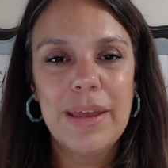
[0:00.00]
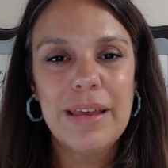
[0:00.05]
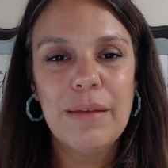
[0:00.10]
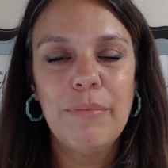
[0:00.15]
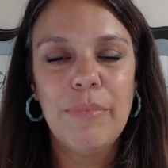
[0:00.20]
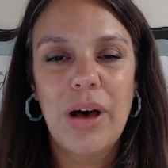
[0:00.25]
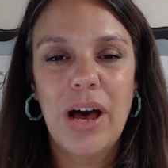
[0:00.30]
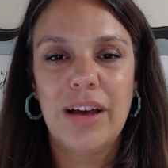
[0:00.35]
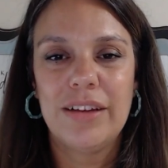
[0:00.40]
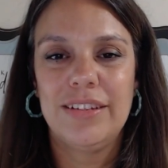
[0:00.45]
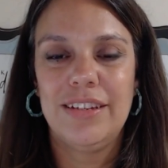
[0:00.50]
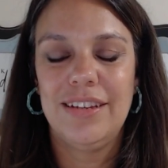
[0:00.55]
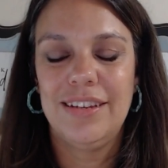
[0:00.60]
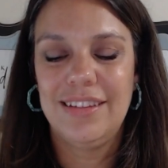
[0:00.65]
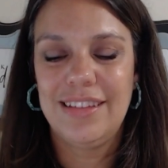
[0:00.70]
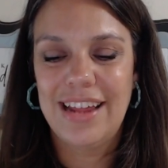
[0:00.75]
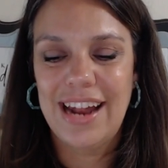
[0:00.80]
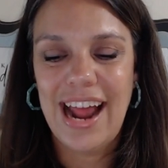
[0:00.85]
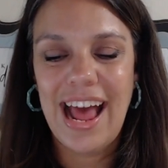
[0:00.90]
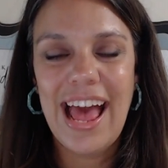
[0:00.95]
in boxes
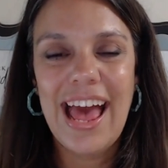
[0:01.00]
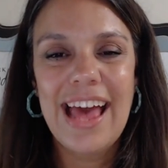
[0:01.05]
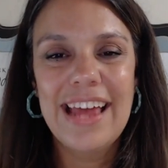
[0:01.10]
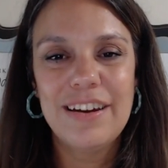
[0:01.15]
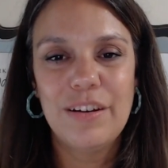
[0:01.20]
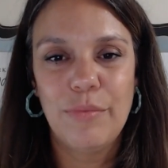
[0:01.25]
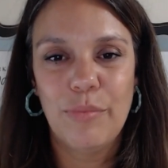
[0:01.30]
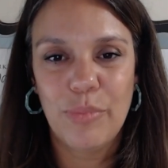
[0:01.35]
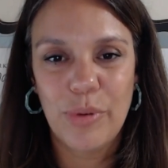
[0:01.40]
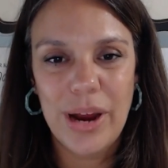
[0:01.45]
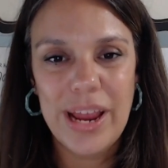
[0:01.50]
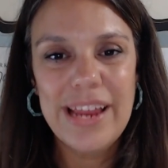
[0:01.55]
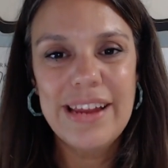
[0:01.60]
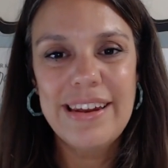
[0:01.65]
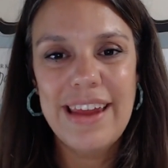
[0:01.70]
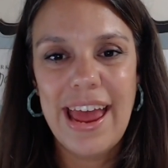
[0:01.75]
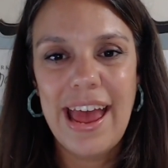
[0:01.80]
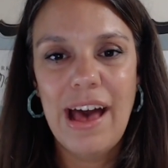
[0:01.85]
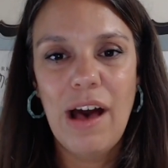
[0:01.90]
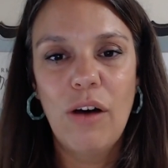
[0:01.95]
that I had to break
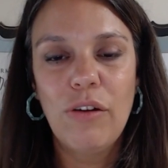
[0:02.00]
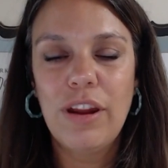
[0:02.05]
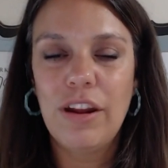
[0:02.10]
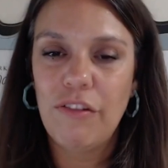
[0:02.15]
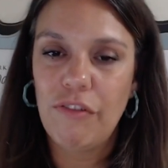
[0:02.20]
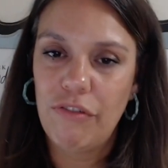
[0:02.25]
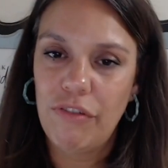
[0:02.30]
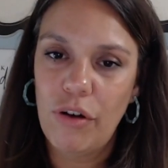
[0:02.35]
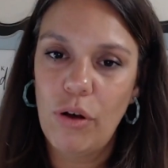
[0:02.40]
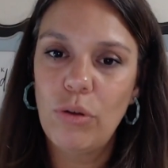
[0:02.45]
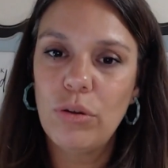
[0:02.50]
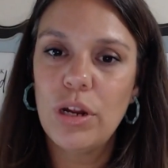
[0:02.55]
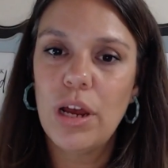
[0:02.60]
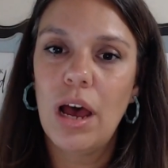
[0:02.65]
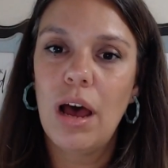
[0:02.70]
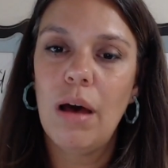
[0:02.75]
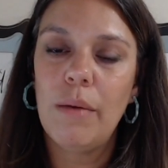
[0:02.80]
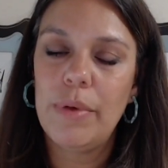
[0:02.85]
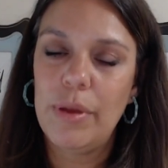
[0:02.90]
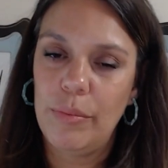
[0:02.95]
down and fold
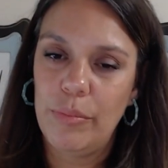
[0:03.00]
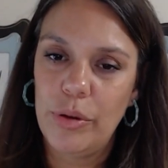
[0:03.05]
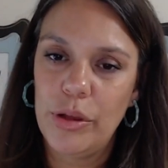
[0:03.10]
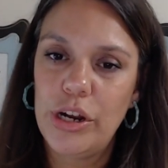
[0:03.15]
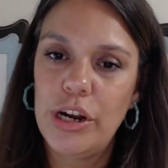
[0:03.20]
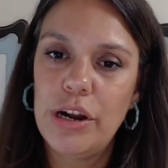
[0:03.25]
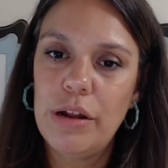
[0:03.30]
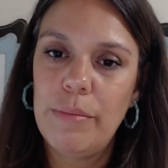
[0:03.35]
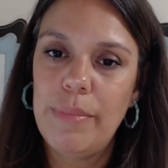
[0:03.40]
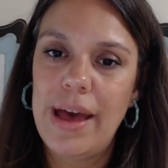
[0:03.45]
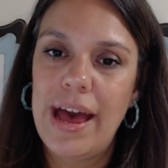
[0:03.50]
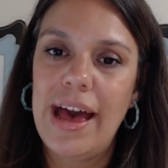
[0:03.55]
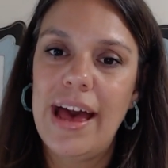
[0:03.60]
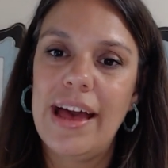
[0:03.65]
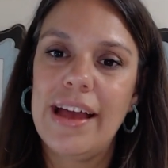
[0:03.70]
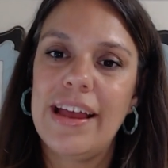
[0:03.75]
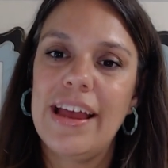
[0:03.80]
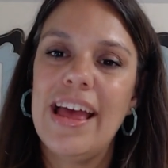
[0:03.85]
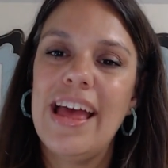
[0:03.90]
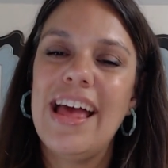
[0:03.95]
up and put in a
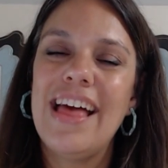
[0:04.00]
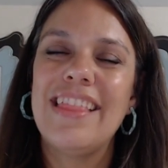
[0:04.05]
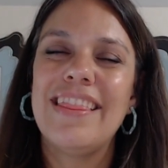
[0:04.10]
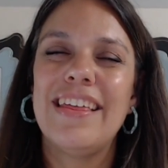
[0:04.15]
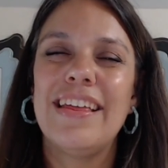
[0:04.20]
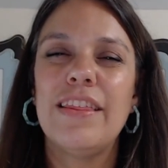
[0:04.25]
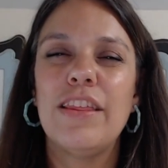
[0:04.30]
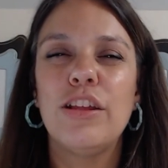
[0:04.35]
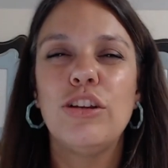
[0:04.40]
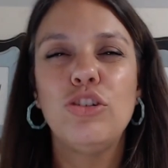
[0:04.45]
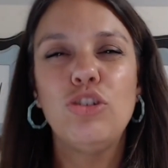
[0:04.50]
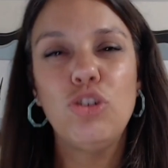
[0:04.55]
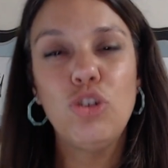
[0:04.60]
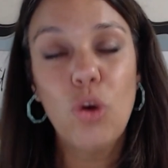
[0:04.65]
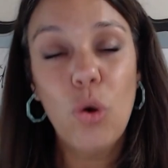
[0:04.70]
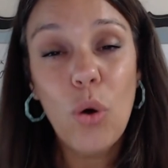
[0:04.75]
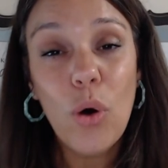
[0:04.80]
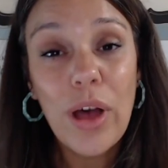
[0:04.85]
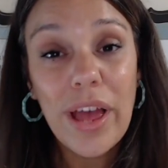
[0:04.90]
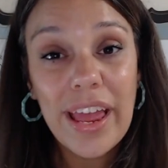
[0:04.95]
bag. Then the
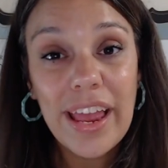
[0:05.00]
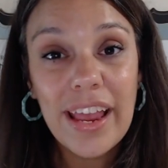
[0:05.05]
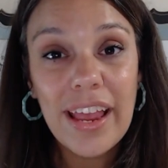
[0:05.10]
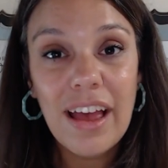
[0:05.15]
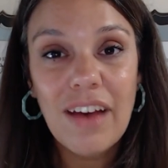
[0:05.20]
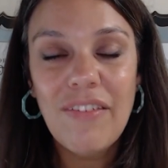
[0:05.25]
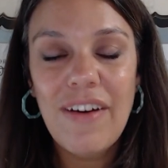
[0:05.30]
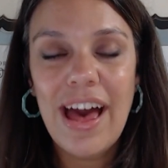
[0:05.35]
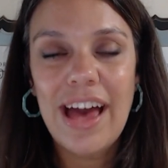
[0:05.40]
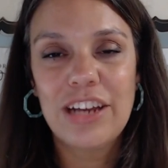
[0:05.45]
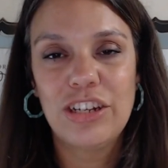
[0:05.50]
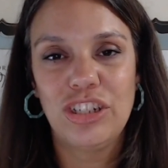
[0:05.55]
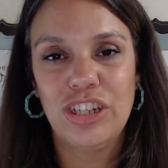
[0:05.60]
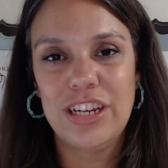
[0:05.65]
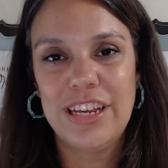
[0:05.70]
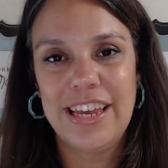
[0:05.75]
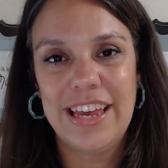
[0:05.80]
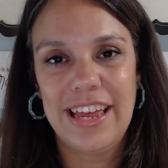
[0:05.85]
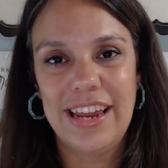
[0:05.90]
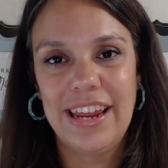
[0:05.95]
joy of actually
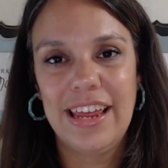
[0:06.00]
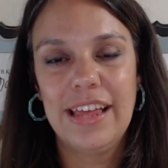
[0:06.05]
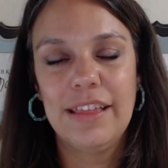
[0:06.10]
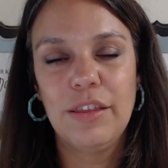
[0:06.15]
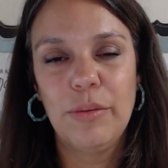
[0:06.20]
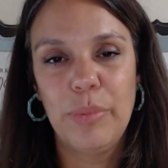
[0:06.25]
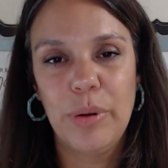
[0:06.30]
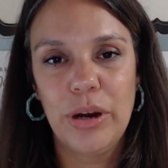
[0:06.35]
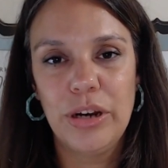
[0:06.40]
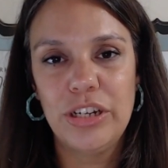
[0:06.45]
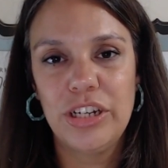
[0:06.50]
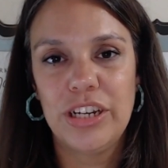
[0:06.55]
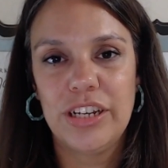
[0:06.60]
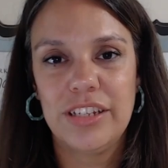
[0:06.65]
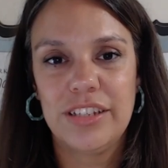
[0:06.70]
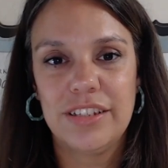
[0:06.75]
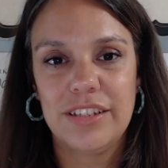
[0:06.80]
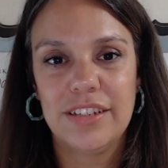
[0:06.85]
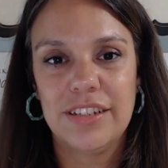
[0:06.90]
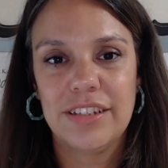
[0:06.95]
getting the
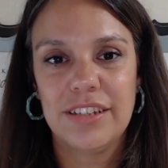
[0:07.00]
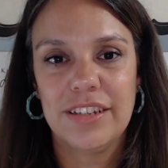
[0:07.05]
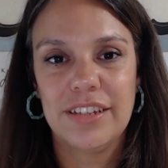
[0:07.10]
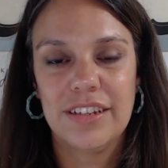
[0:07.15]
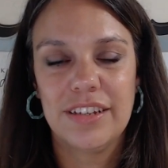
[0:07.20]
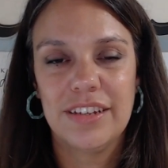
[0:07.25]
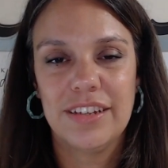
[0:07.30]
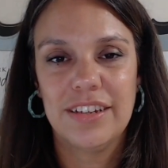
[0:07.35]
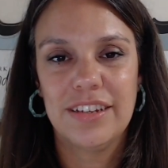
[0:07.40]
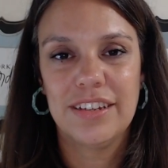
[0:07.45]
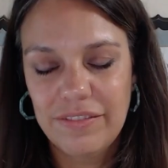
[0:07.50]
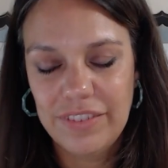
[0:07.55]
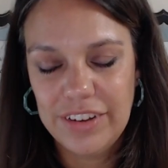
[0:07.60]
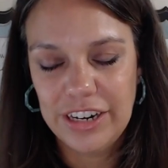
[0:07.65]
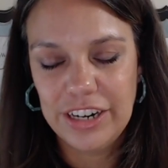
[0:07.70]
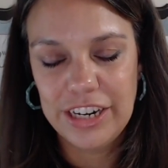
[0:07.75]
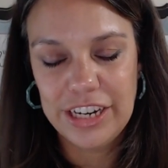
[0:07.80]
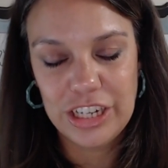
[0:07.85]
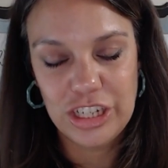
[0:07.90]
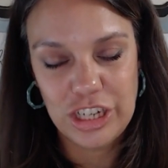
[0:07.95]
purchase.
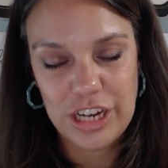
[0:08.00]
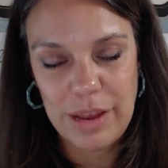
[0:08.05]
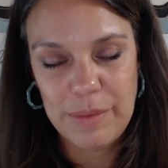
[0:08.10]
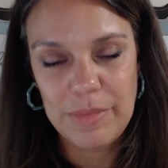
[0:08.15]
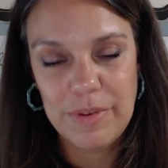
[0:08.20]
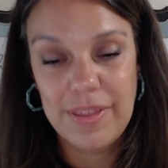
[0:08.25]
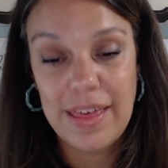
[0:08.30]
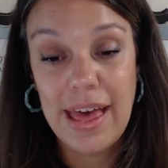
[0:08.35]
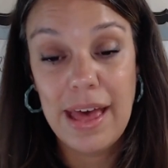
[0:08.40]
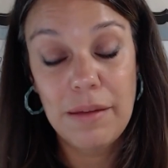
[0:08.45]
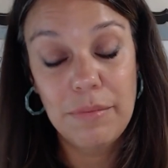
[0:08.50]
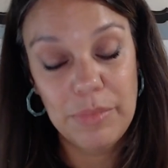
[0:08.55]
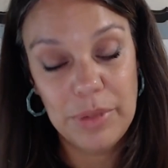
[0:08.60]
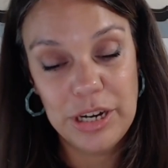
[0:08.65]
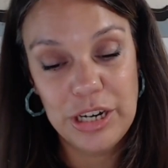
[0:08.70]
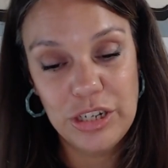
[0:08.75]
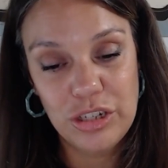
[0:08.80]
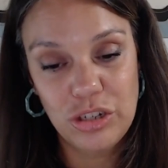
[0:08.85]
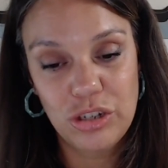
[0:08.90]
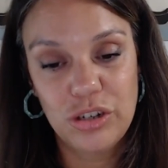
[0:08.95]
Very ashamed of that, but
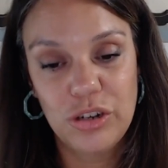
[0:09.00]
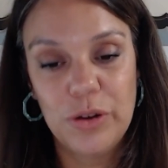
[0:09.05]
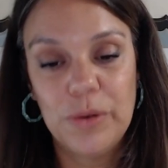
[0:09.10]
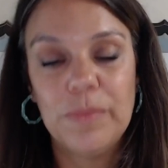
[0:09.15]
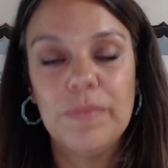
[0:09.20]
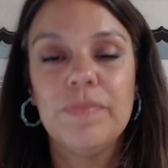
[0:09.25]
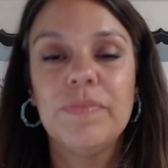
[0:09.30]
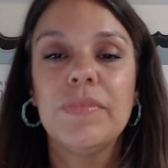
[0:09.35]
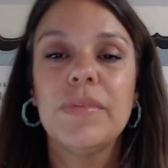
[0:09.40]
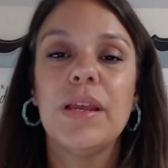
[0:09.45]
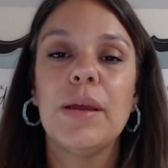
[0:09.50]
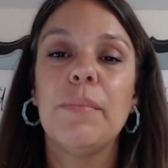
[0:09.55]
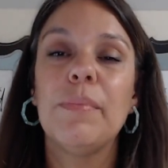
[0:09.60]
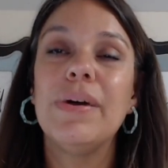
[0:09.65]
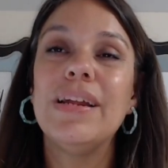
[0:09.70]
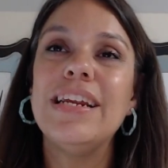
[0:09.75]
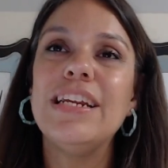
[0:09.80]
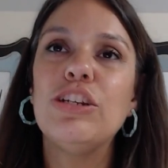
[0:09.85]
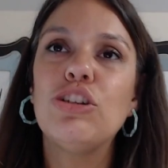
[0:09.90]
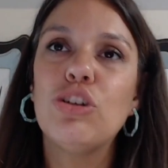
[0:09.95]
it's true.
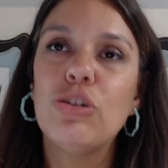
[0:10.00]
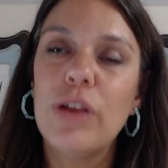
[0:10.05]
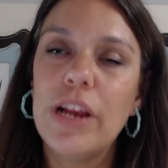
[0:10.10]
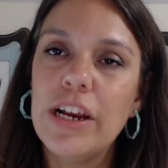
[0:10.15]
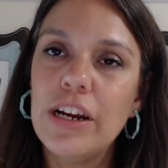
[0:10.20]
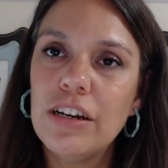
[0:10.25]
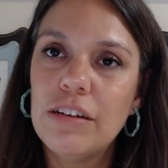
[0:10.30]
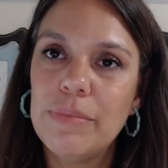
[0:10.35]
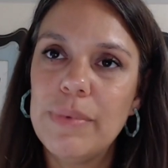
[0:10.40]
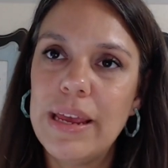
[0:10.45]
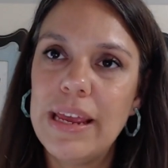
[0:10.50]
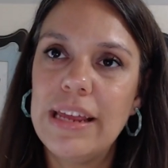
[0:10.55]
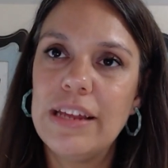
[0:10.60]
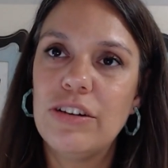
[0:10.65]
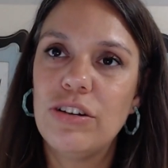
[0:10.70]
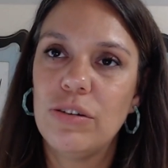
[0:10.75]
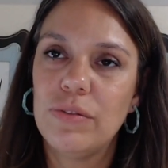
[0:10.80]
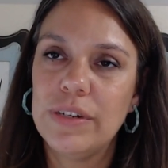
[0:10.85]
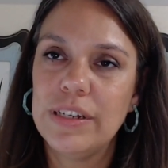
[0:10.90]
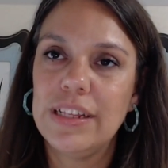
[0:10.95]
But it triggered me
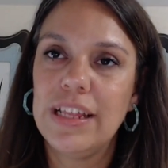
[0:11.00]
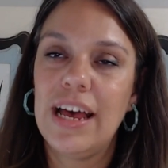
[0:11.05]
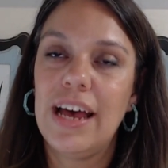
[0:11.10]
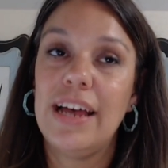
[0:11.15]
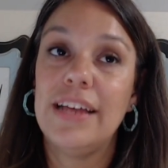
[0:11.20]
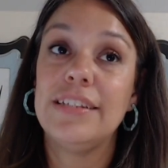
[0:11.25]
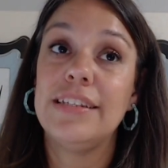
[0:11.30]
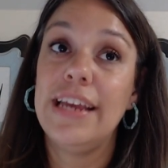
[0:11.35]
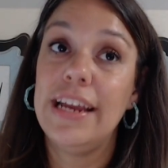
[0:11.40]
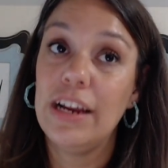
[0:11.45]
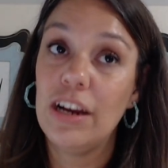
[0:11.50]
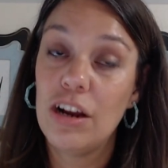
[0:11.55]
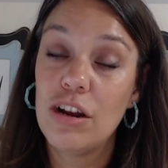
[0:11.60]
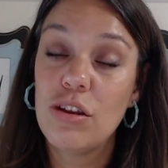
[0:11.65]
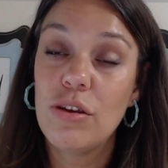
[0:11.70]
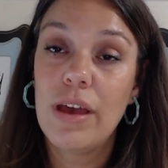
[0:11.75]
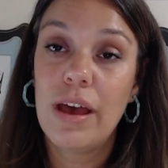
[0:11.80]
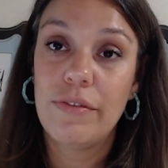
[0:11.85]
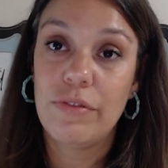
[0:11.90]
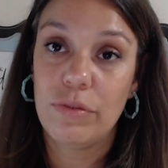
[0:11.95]
to realize, Erin,
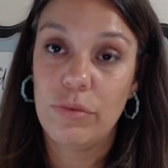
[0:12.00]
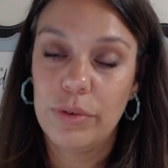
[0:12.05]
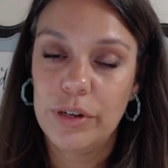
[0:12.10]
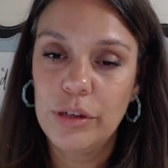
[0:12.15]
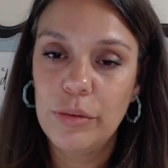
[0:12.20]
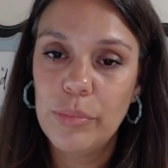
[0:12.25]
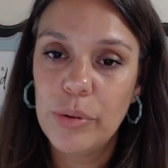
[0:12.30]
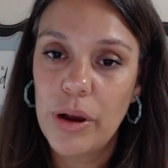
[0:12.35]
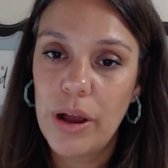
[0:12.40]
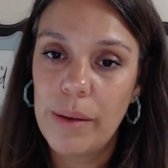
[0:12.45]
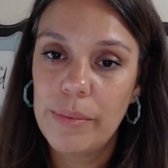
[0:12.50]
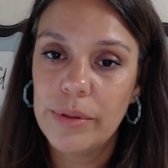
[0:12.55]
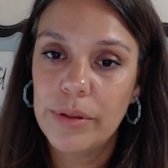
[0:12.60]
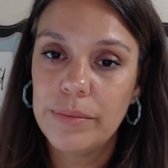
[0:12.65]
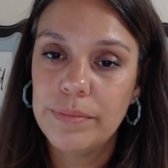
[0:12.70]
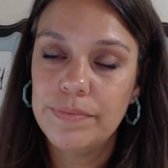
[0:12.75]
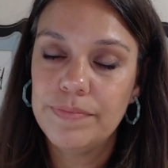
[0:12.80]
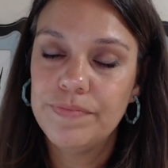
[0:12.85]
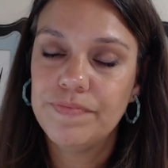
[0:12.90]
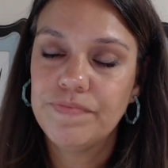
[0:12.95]
you have a real problem